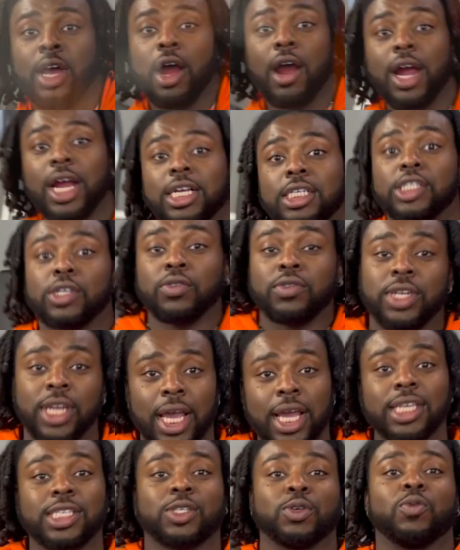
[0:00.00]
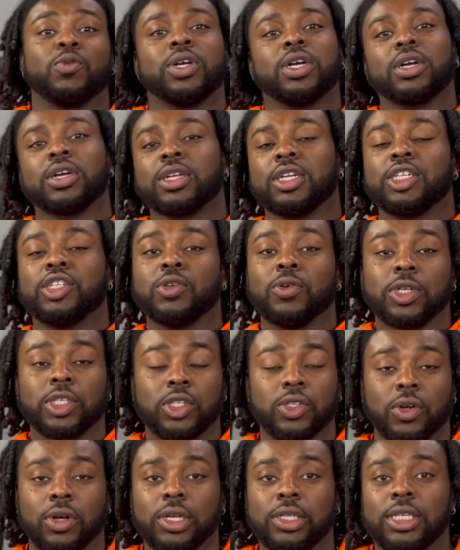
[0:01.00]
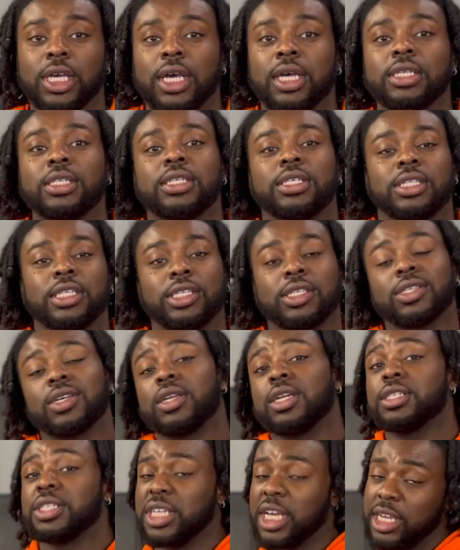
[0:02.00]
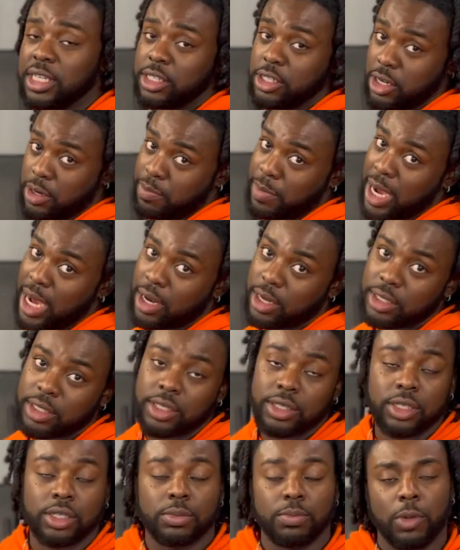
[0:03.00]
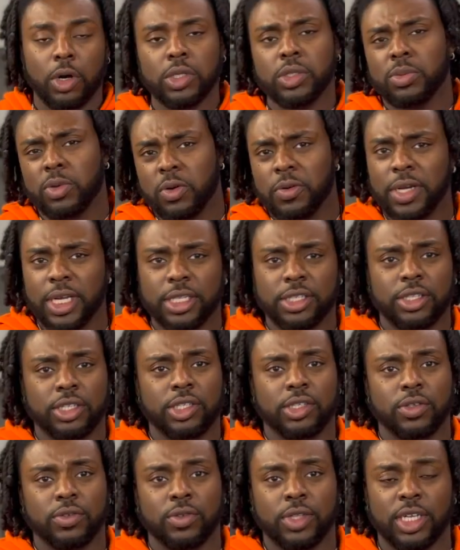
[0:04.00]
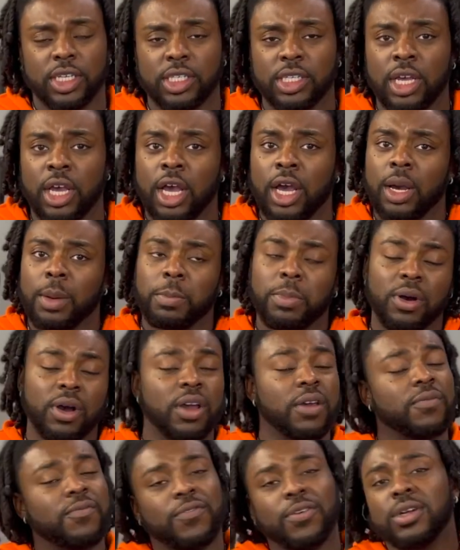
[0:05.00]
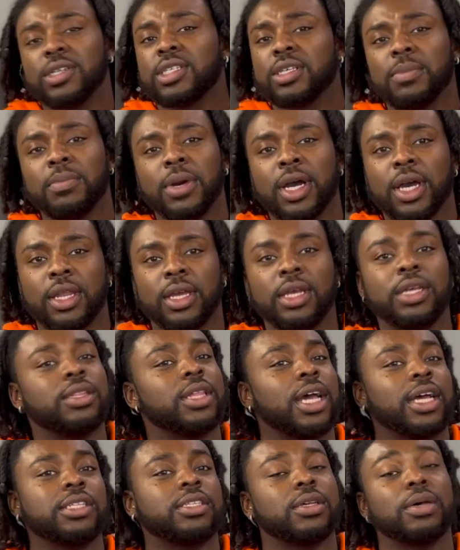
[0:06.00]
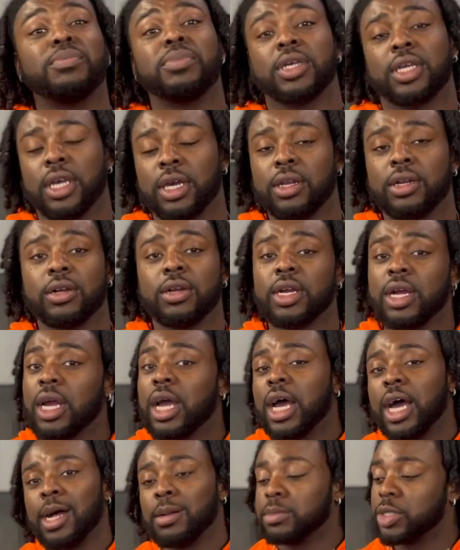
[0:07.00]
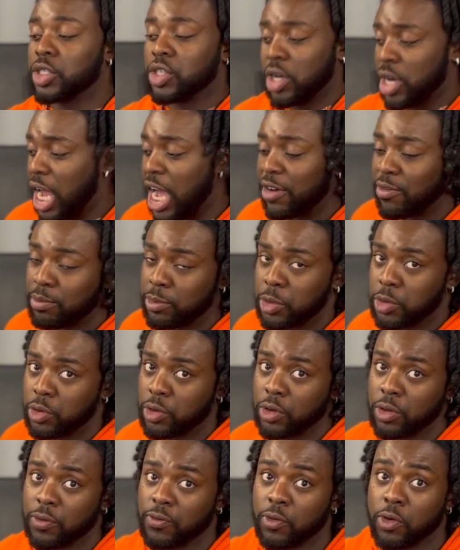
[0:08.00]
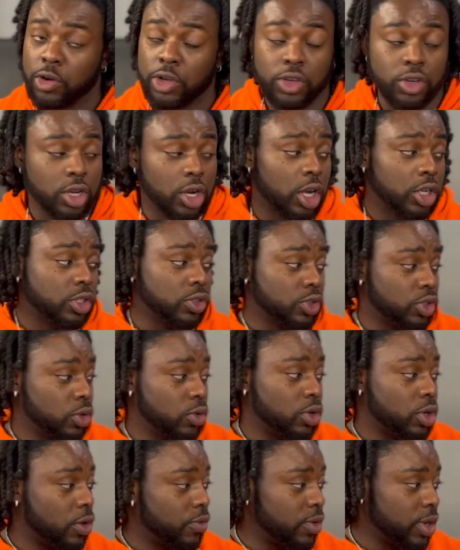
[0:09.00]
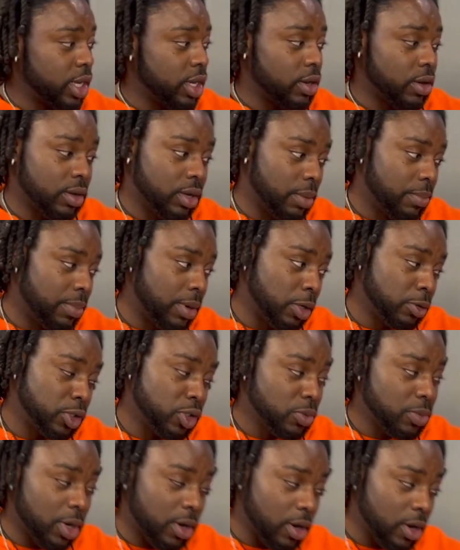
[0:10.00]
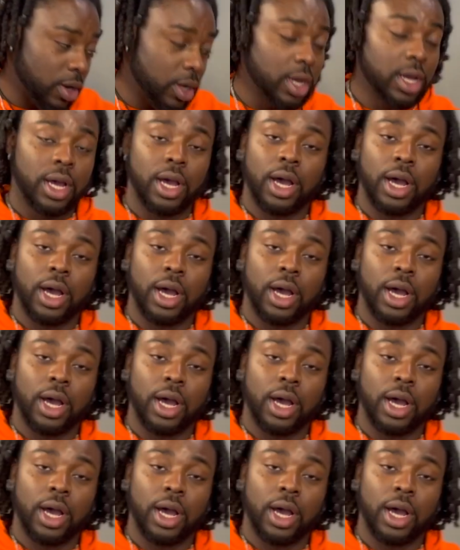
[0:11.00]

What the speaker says: All right, so next we are gonna do a start test. This is gonna test her balance. There's multiple ways to do this, but for somebody that's a beginner, I'm just gonna have them do it on the floor. You can also do it over here on the Bosu ball.